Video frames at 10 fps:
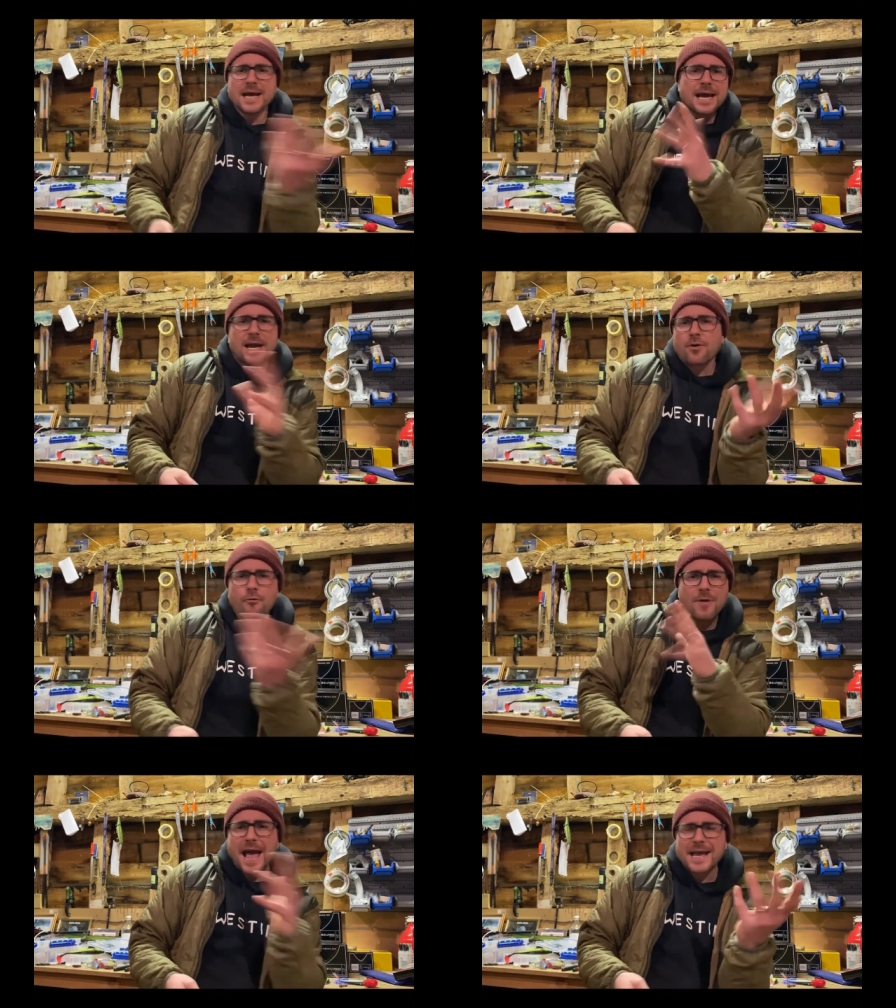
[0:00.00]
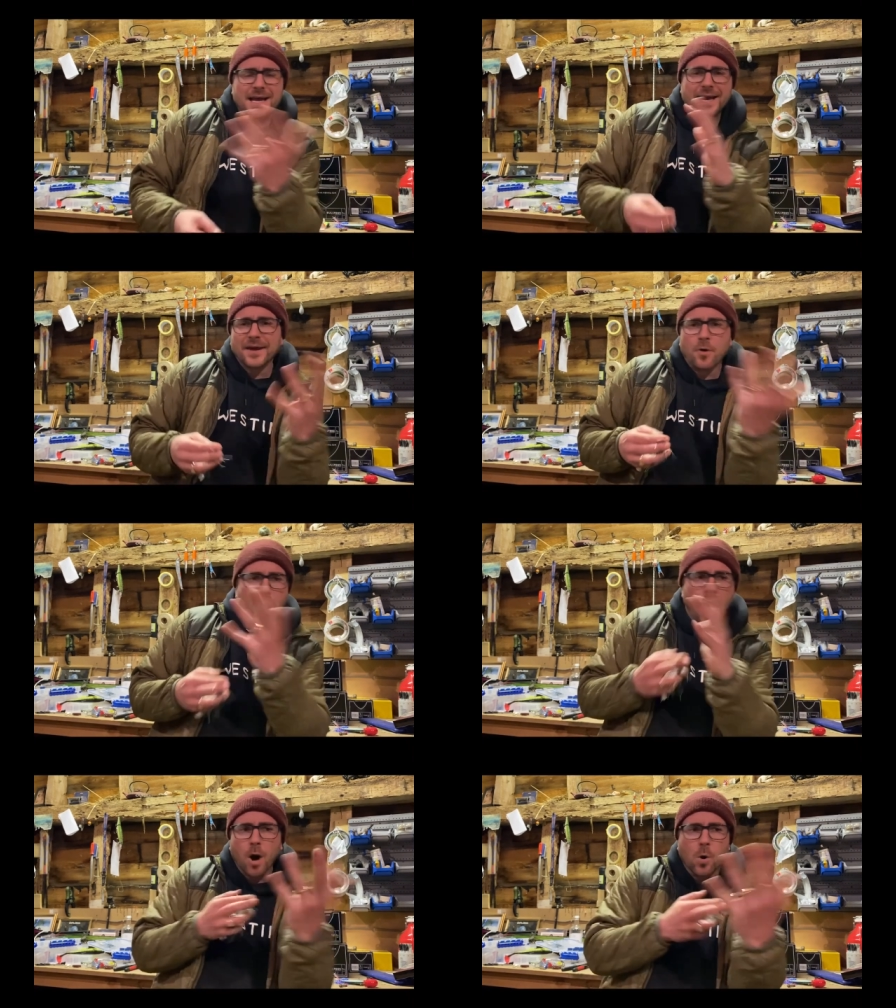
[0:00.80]
creating a little
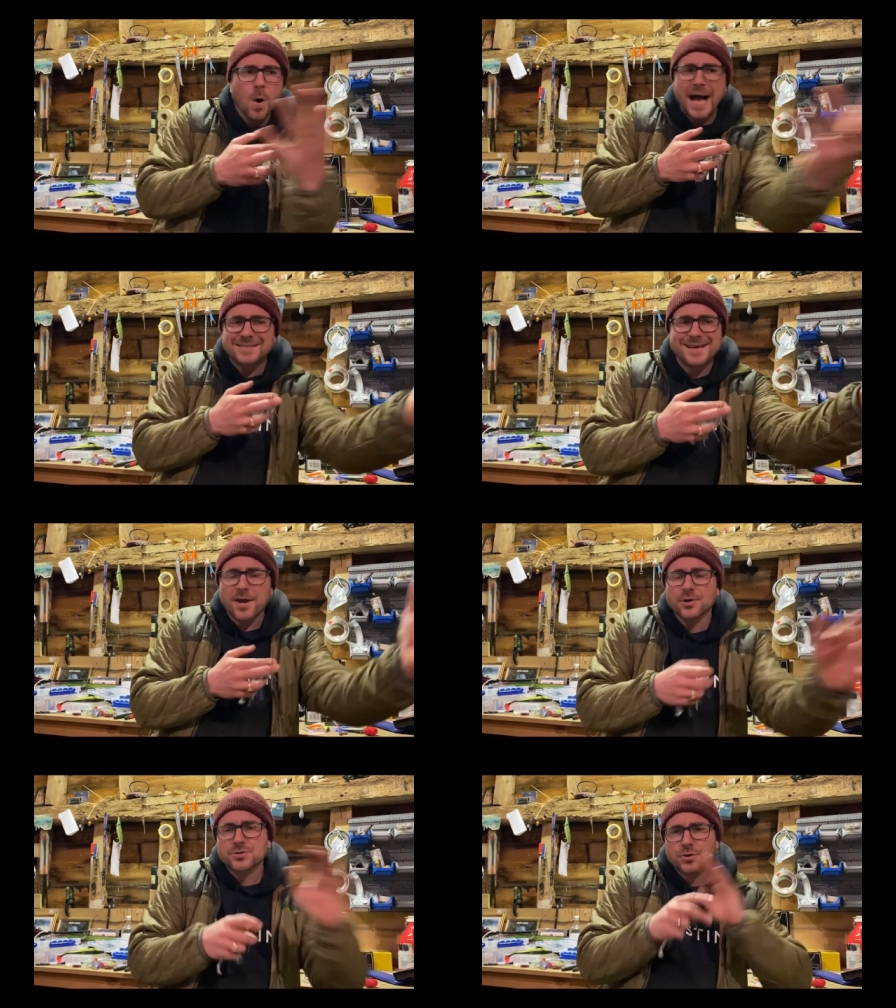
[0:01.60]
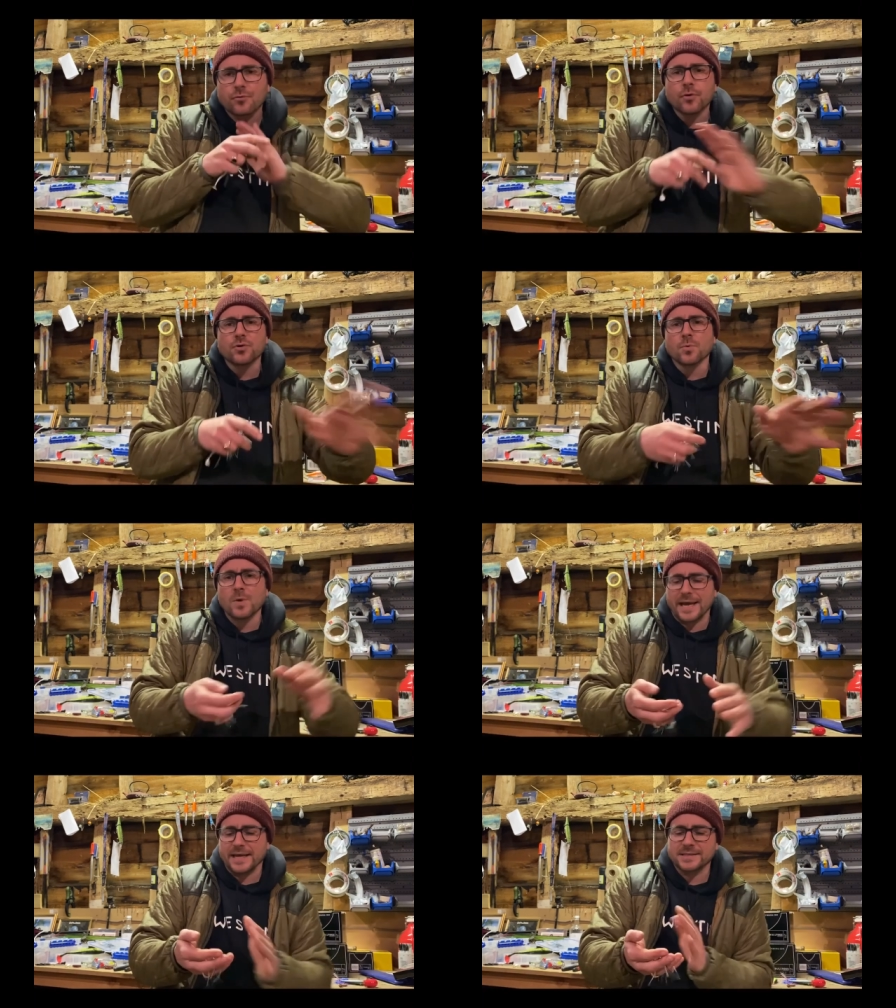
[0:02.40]
hole as it goes through the
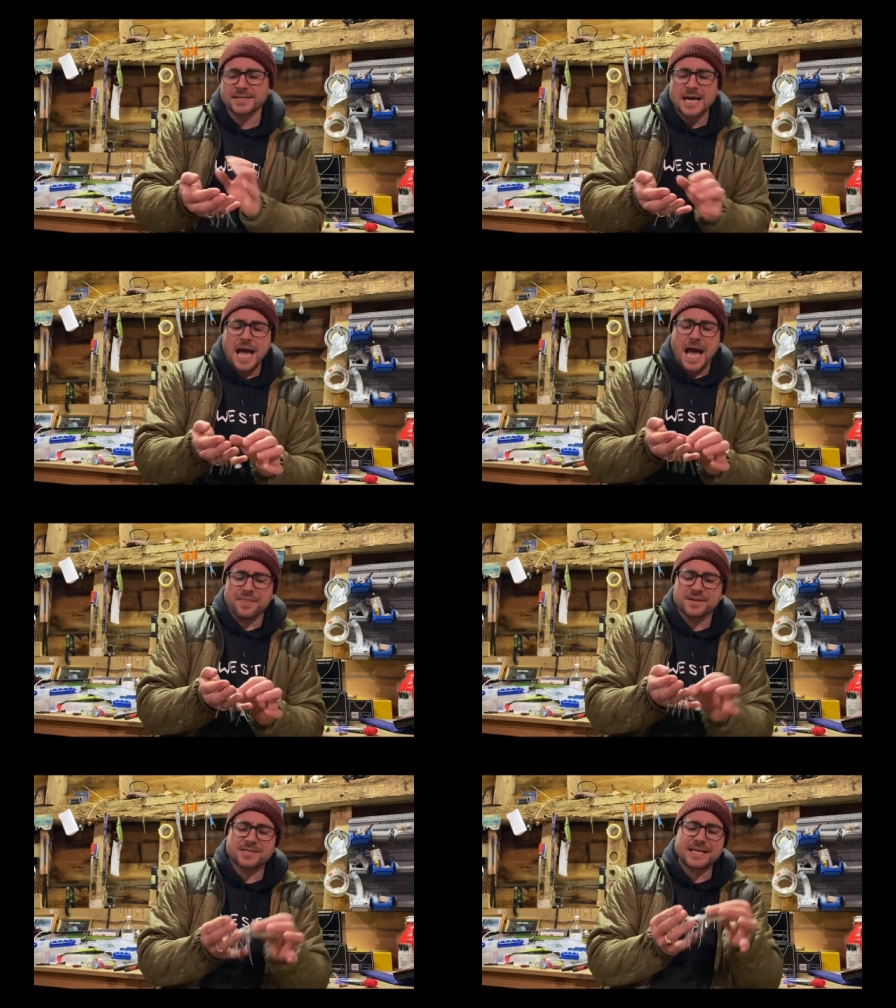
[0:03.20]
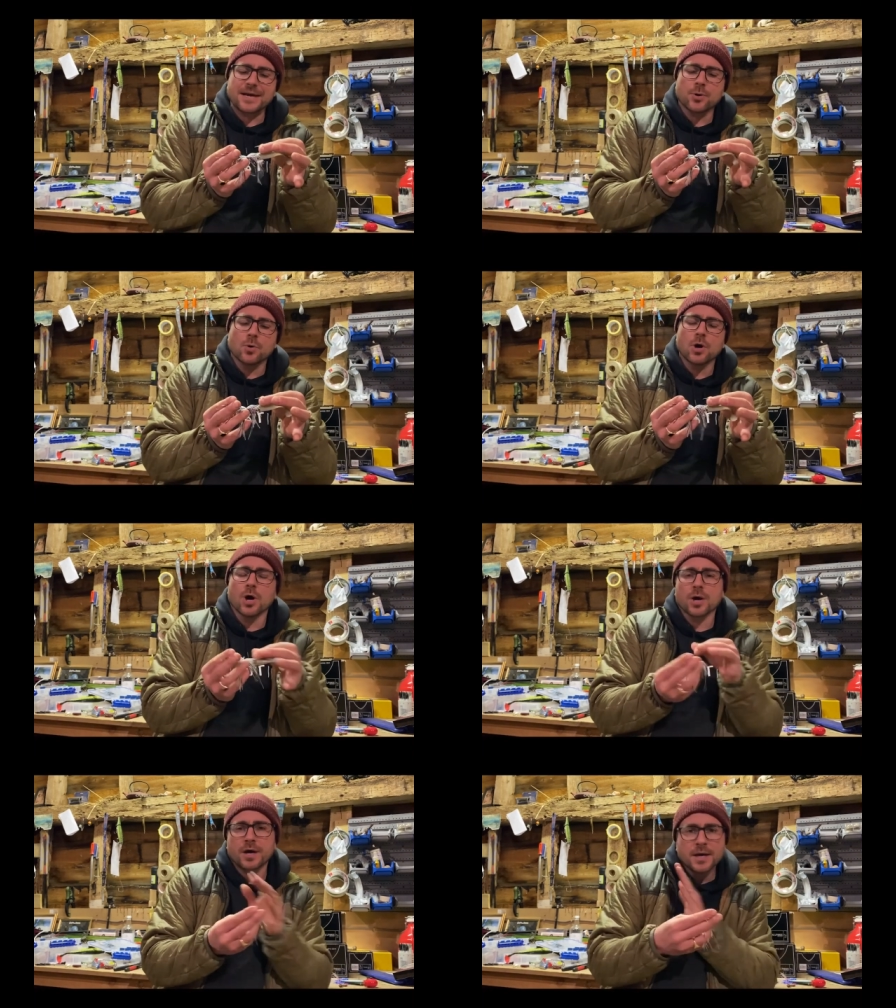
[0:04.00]
weeds, and the single
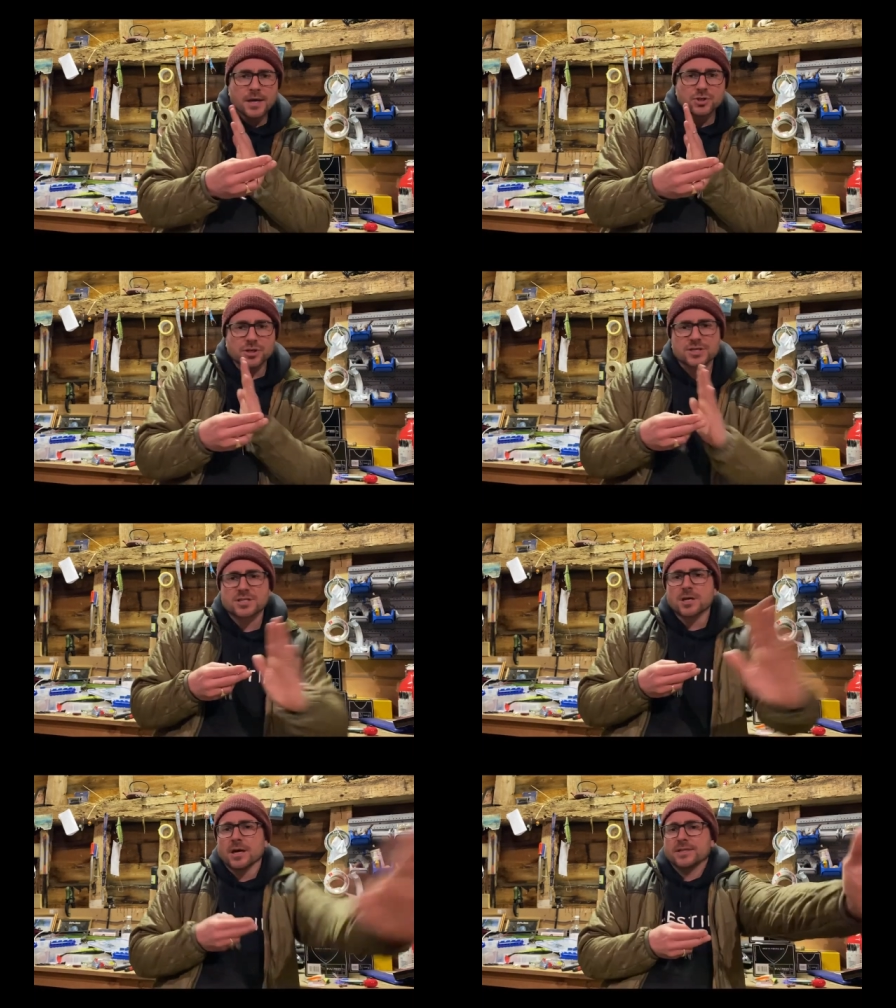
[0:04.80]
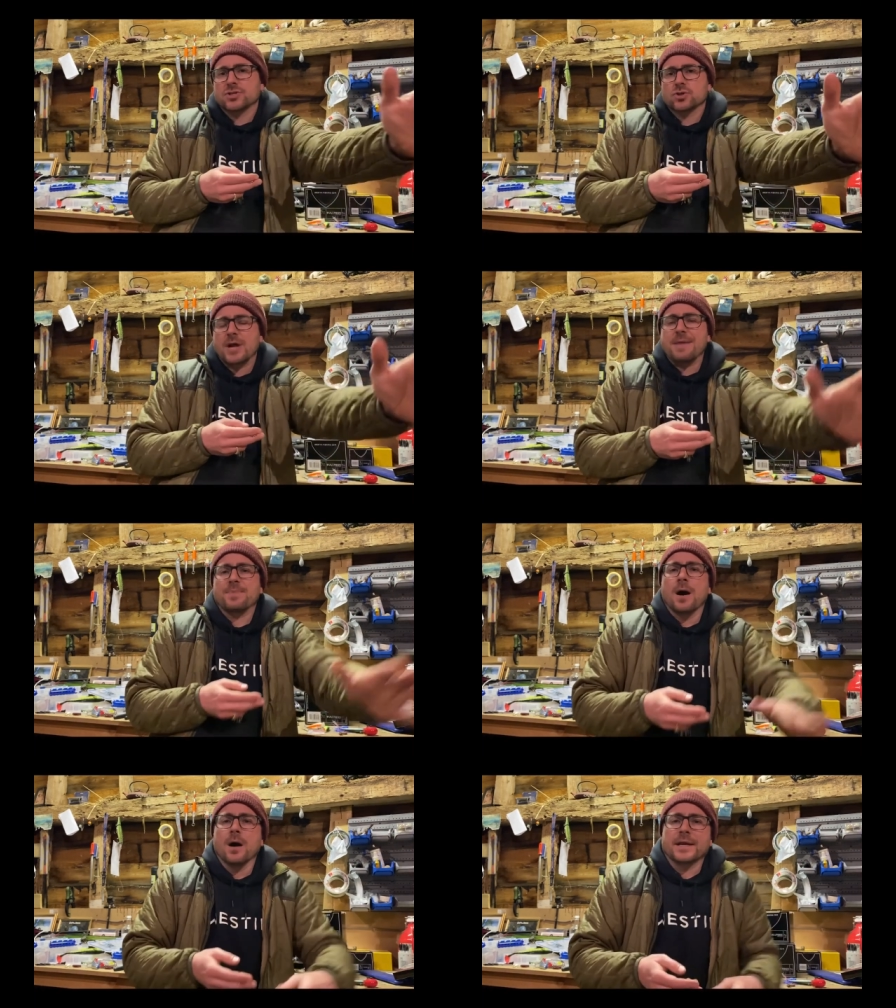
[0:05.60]
hook just slides straight
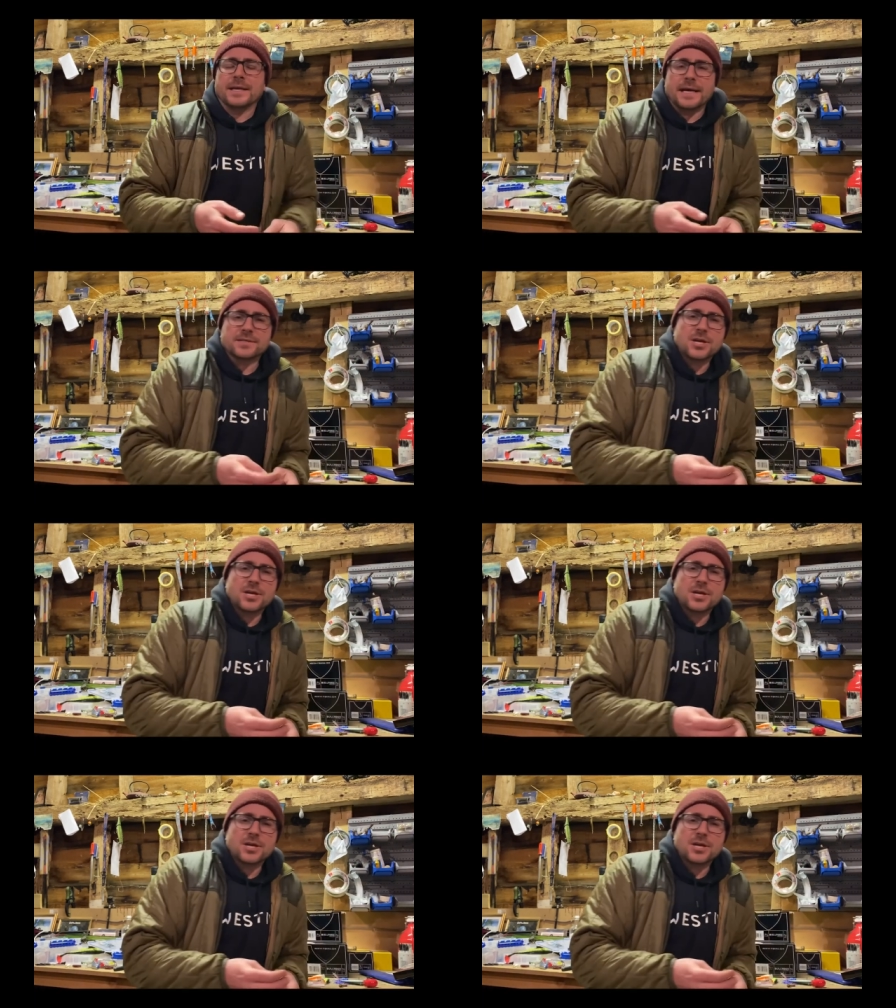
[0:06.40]
behind it.